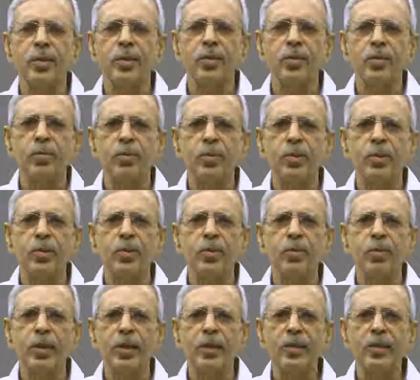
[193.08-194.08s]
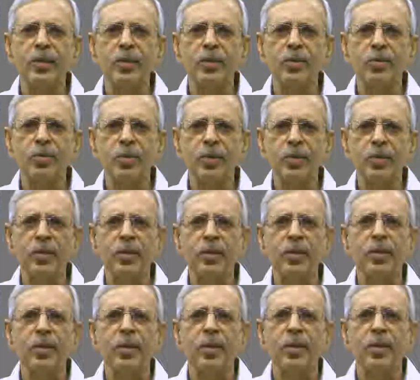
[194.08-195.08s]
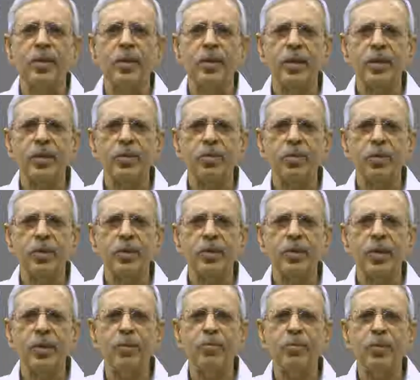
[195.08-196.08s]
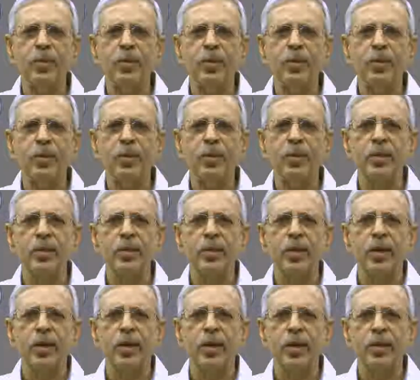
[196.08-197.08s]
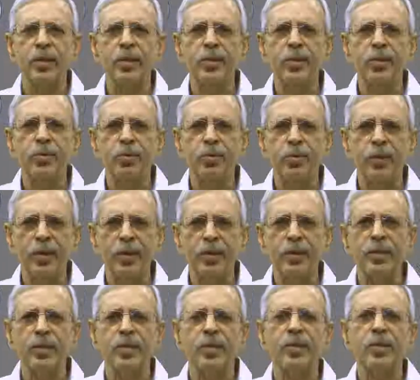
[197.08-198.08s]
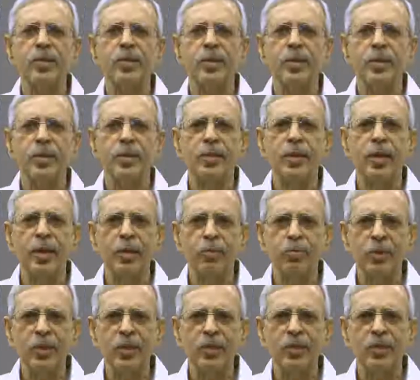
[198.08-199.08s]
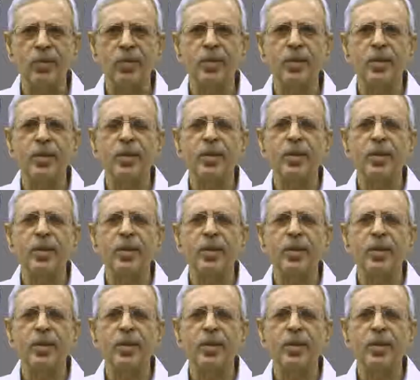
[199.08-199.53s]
which humanity is facing, like for example the idea of wellness and the happiness.